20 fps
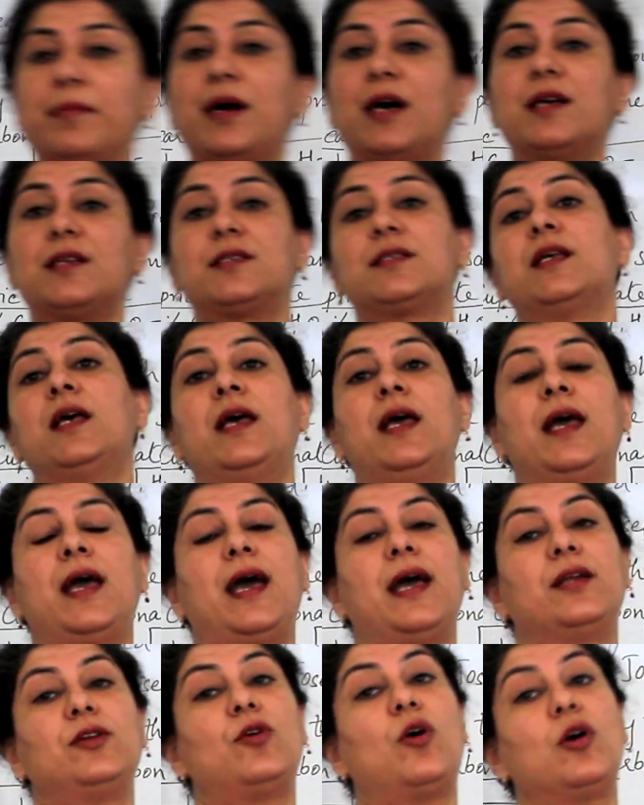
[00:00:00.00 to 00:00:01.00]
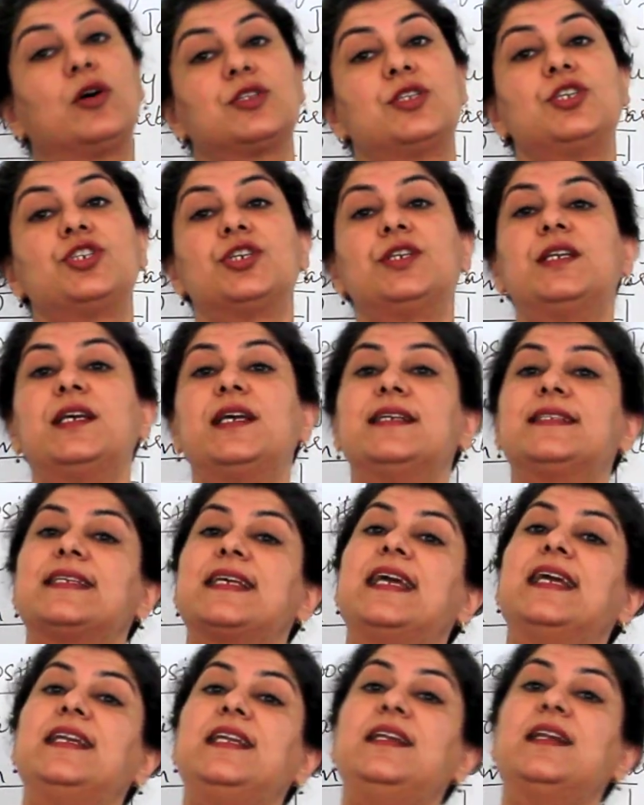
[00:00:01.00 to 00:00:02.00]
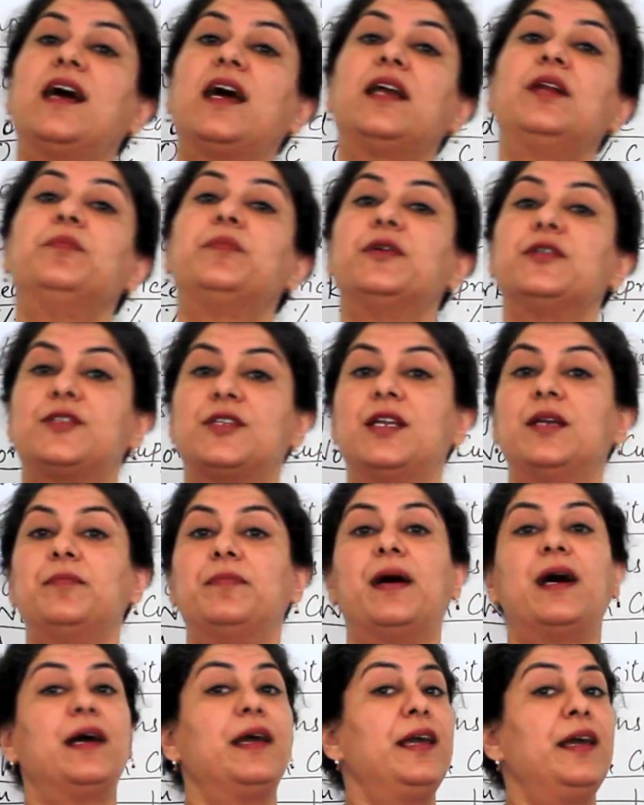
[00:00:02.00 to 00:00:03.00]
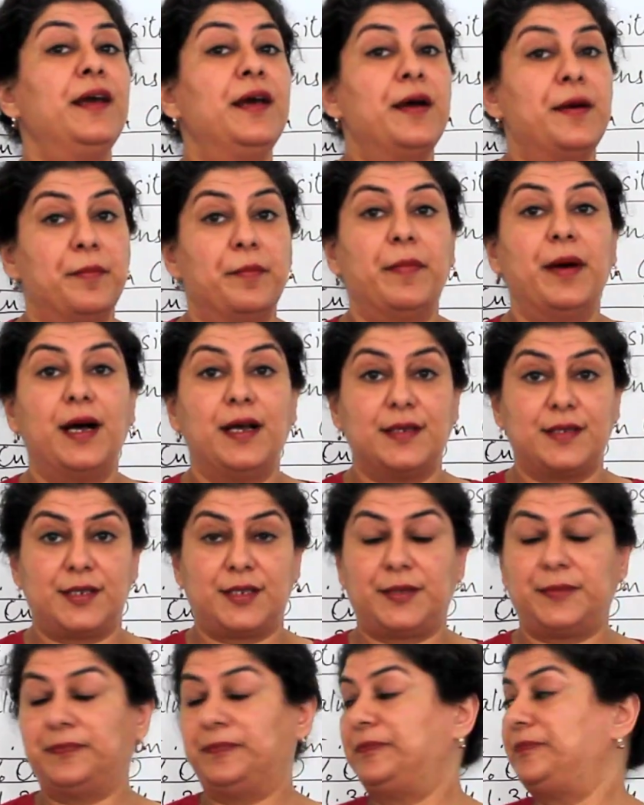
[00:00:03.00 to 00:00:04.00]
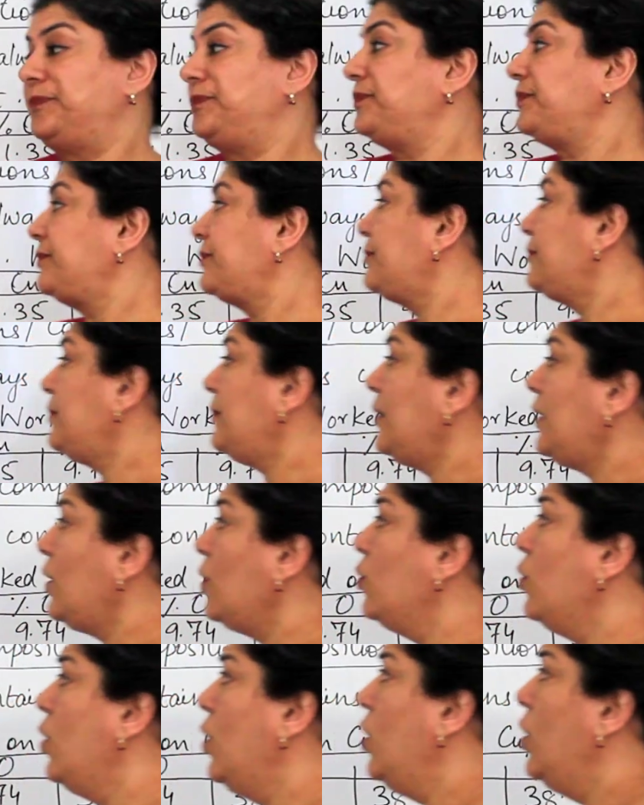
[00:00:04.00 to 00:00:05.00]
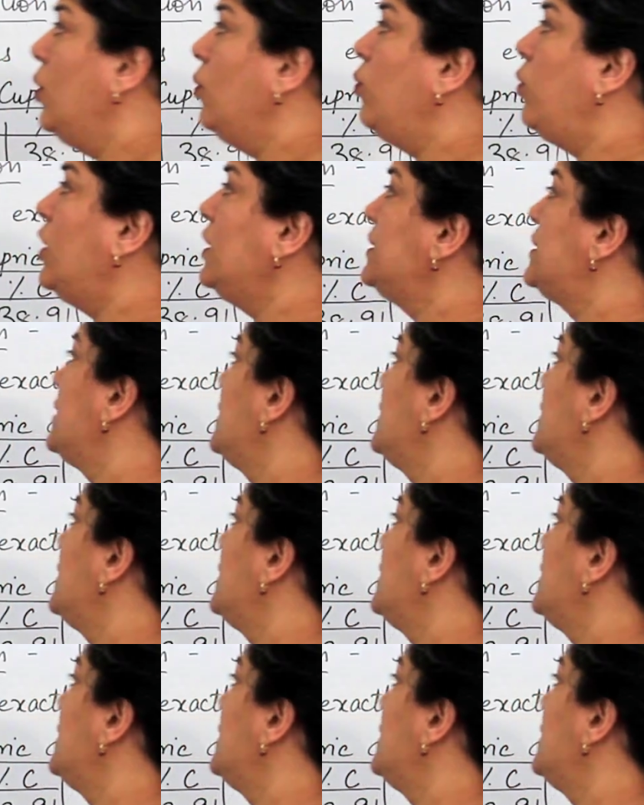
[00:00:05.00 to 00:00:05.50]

mass, and oxygen is 89% by mass. What